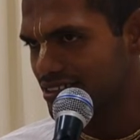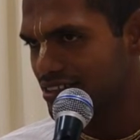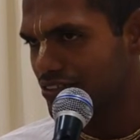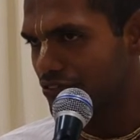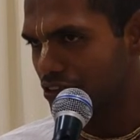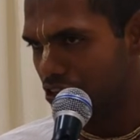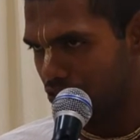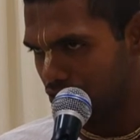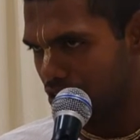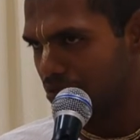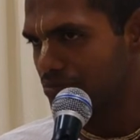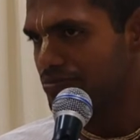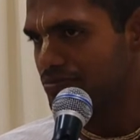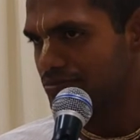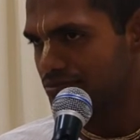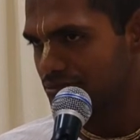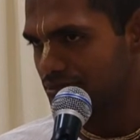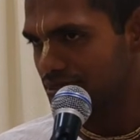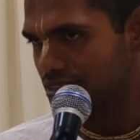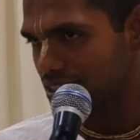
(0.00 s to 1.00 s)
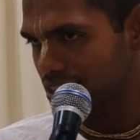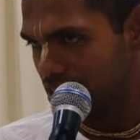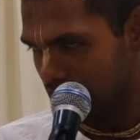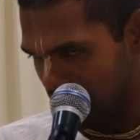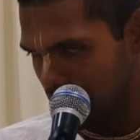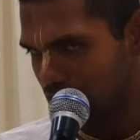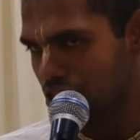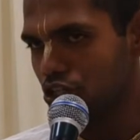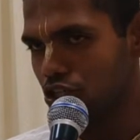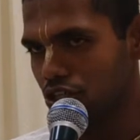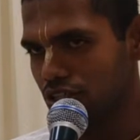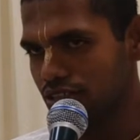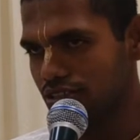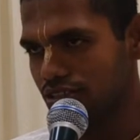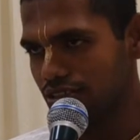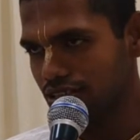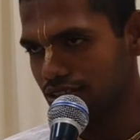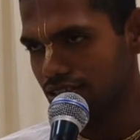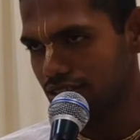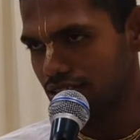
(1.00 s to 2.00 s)
Free from
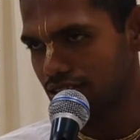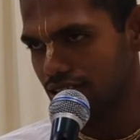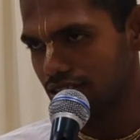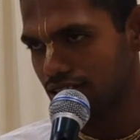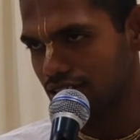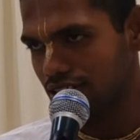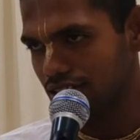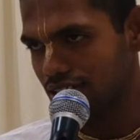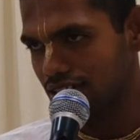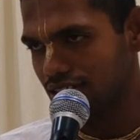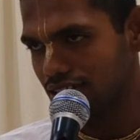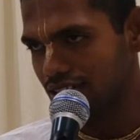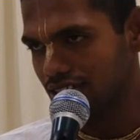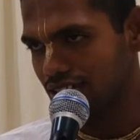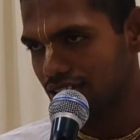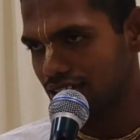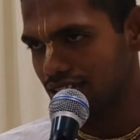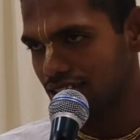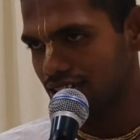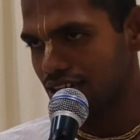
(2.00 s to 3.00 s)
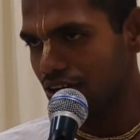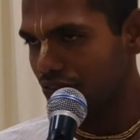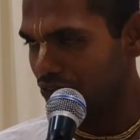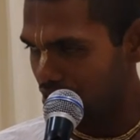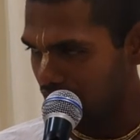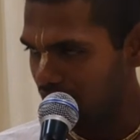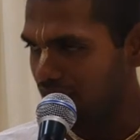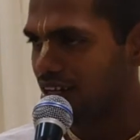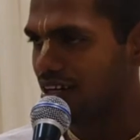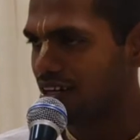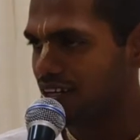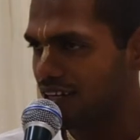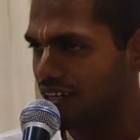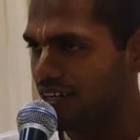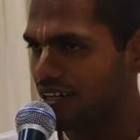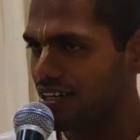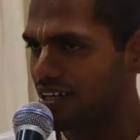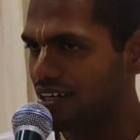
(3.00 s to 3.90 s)
illusion, fear,